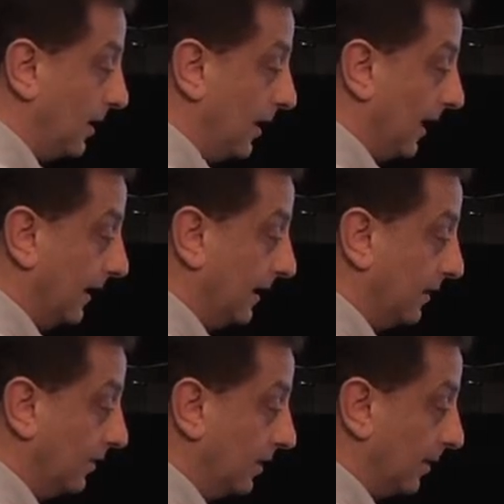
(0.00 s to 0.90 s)
I can
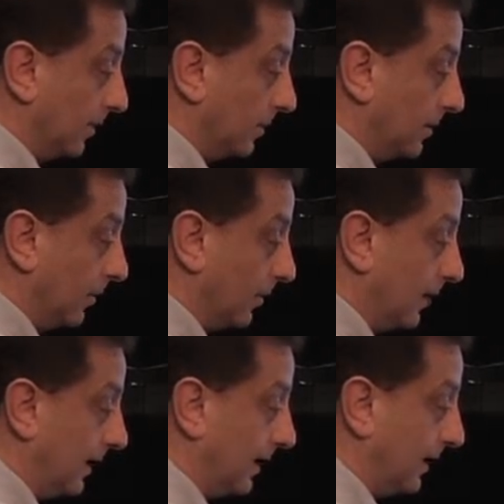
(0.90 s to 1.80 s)
even double
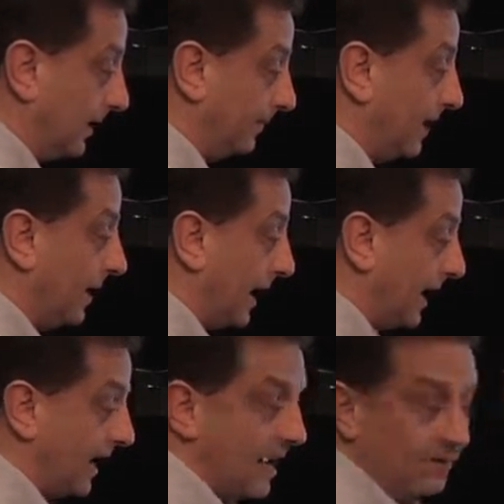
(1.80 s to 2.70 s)
click on it
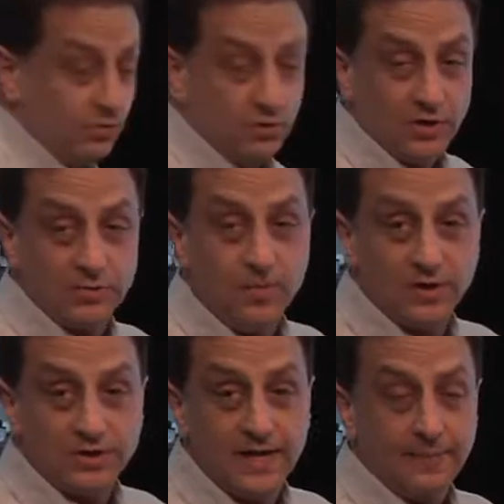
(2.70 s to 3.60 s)
and use our Smart
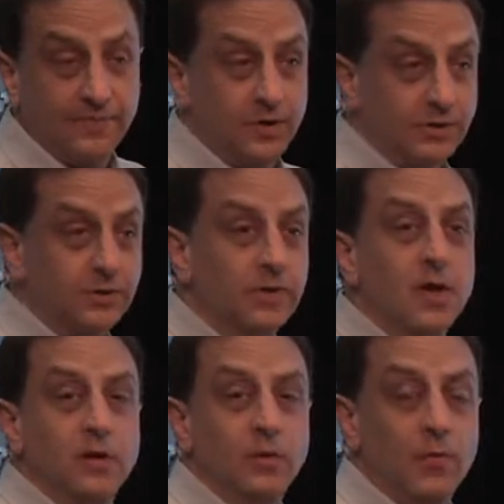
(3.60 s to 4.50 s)
Snap function
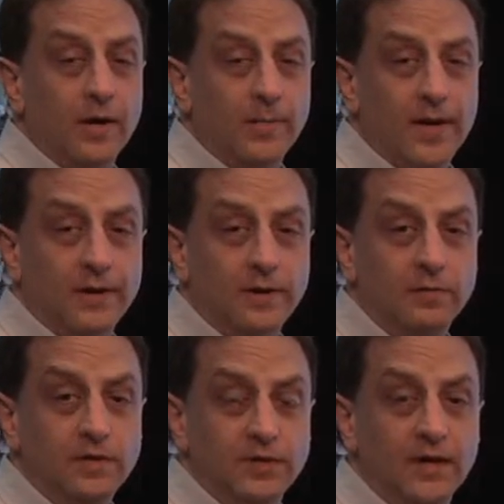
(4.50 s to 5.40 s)
to automatically
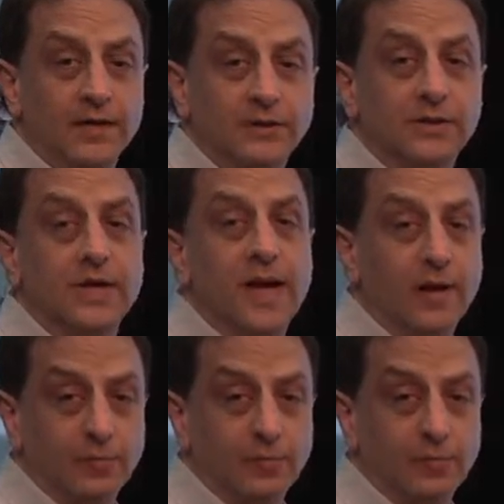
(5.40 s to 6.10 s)
resize it and